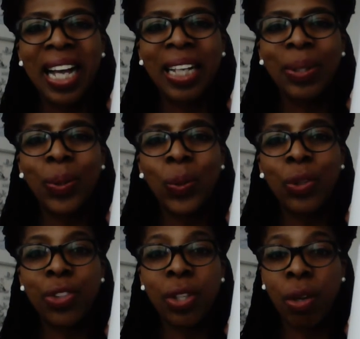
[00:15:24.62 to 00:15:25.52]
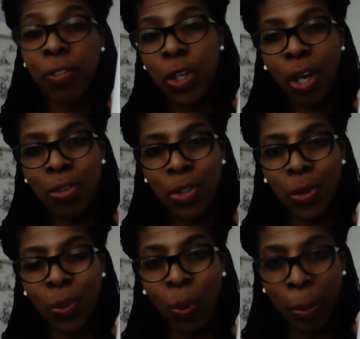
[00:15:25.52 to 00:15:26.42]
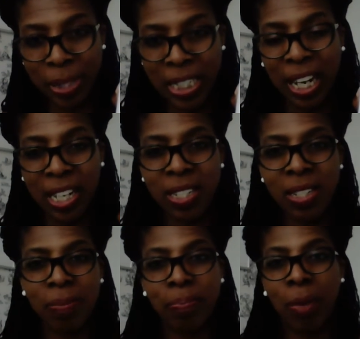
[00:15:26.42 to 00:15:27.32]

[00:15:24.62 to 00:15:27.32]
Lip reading: And also, if you go to the website,